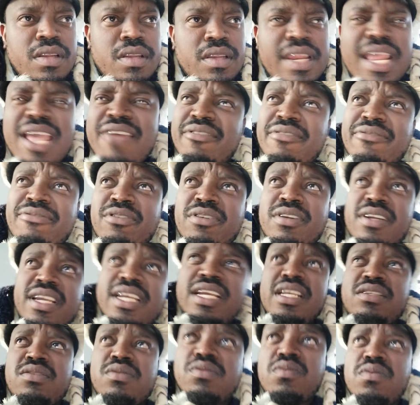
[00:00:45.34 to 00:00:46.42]
never
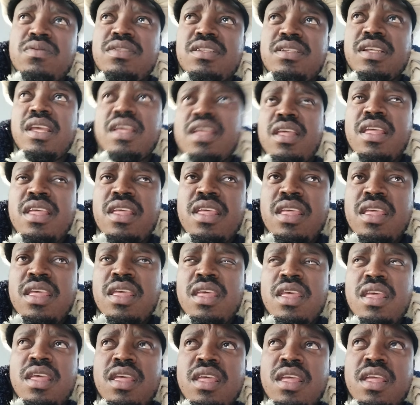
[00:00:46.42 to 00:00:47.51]
forget ukuthi
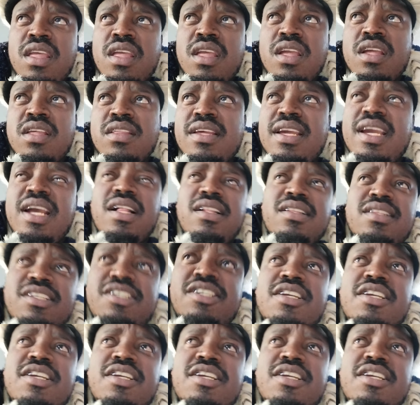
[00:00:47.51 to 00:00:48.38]
the elder